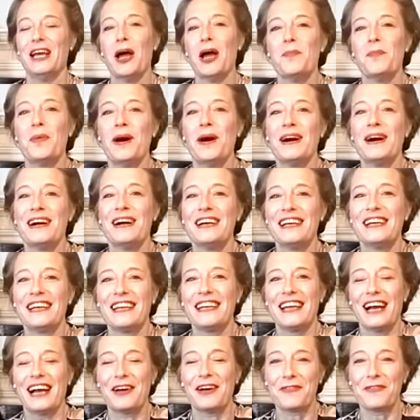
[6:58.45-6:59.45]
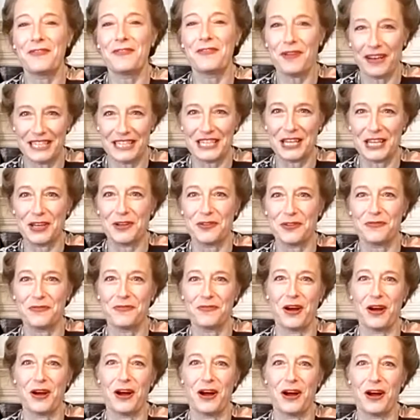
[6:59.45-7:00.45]
by a relative
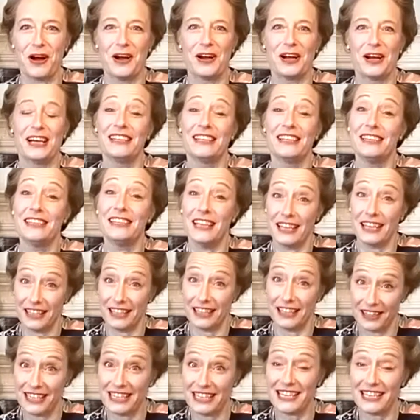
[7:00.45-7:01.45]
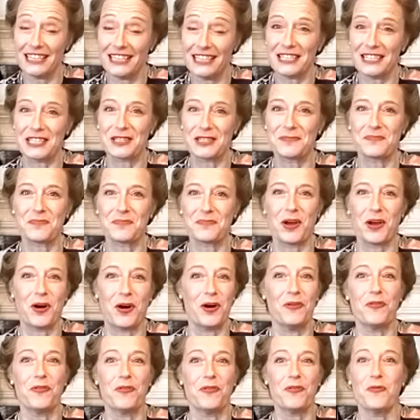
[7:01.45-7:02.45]
and the niece
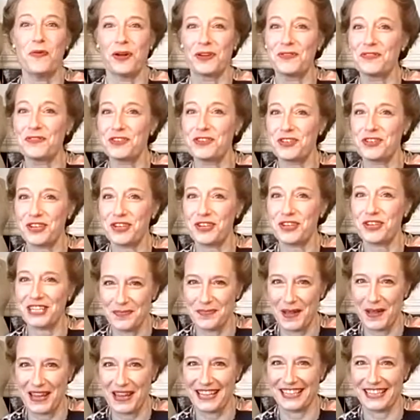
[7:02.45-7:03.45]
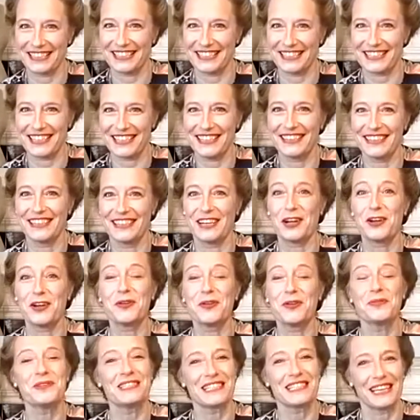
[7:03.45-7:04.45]
of one of the dressmakers, Gila, who
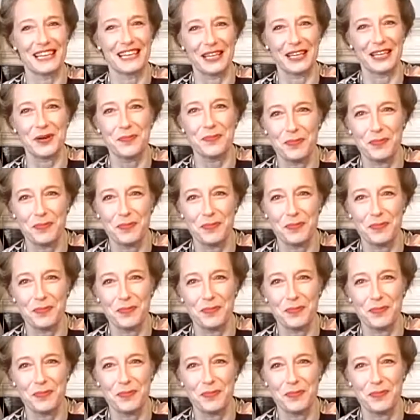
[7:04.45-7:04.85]
is in